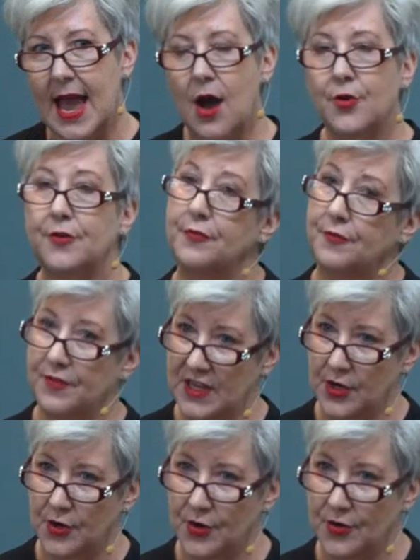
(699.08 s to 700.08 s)
out of
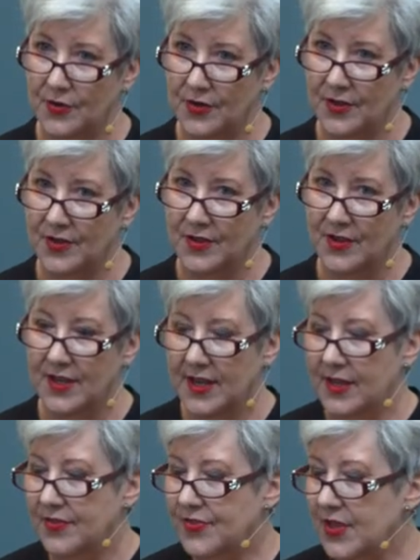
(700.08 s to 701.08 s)
fear
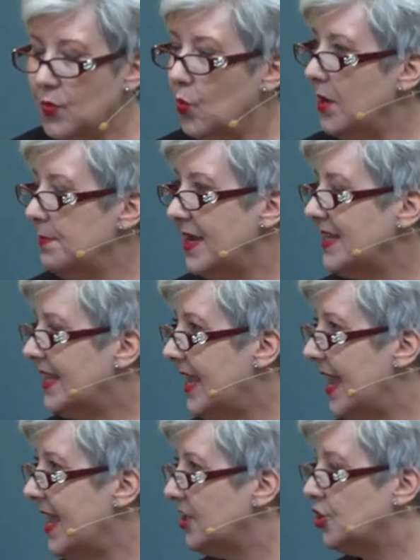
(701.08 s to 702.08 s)
that one might
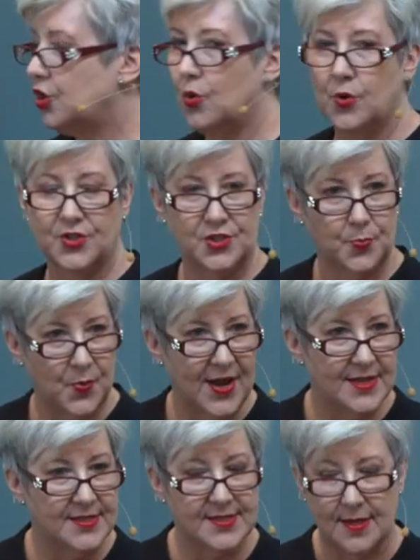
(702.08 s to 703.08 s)
catch or
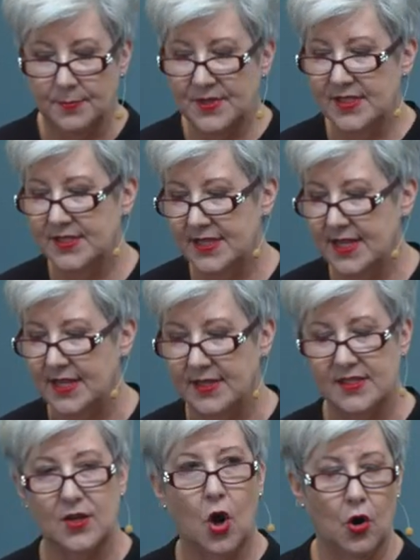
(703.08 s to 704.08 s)
spread some
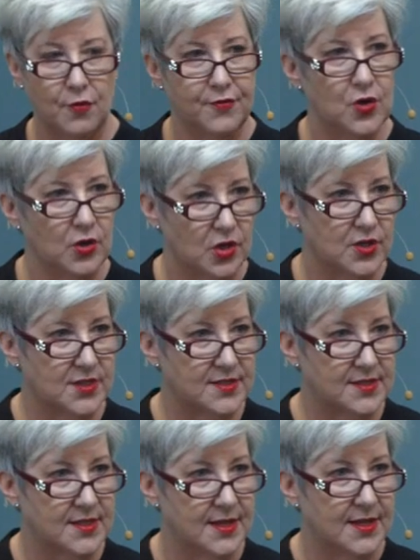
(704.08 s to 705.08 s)
disease
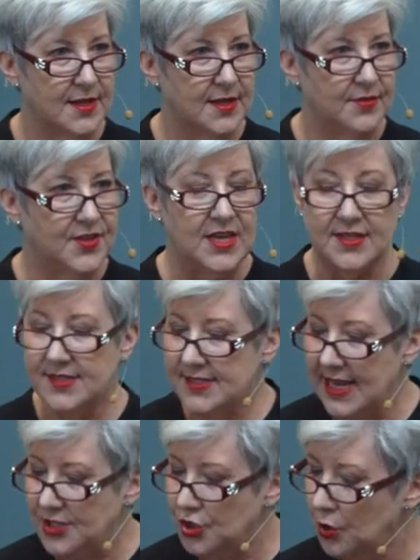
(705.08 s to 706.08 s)
overlooks the
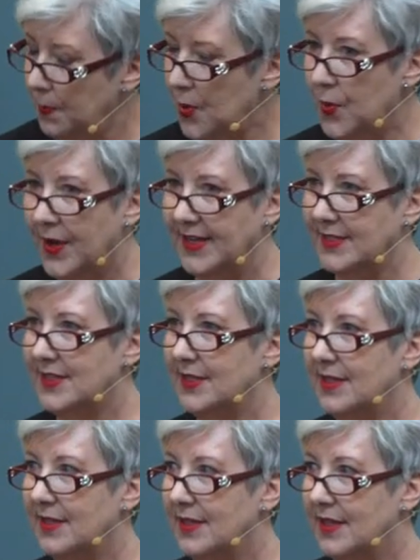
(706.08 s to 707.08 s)
essential point
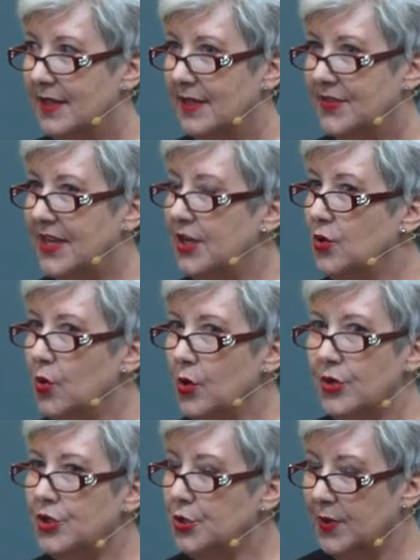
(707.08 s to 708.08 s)
that in
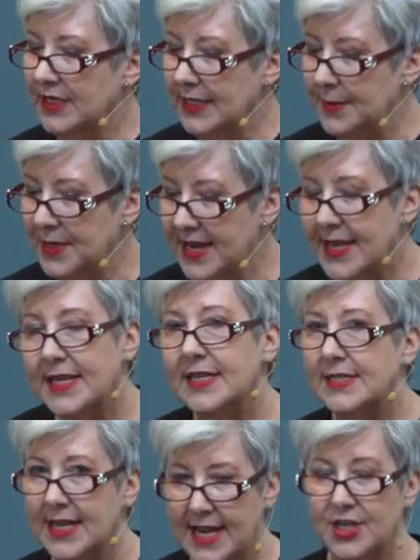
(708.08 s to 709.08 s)
order to eliminate
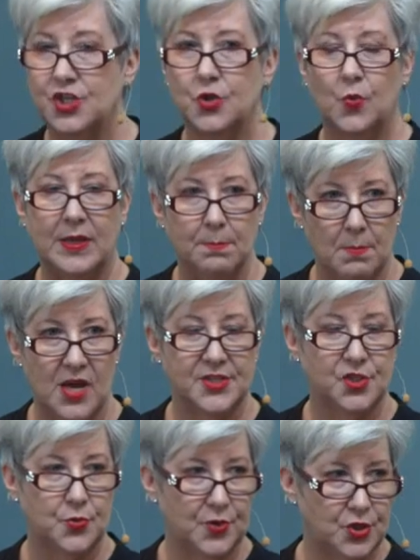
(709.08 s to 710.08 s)
contagion, we
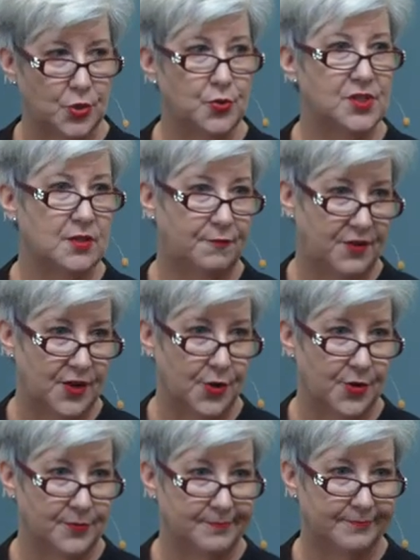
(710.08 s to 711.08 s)
must reduce
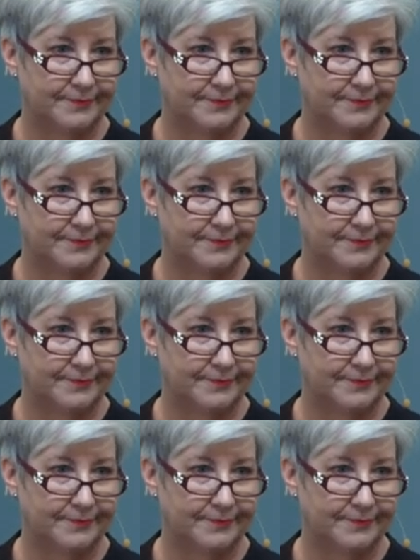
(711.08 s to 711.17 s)
fear.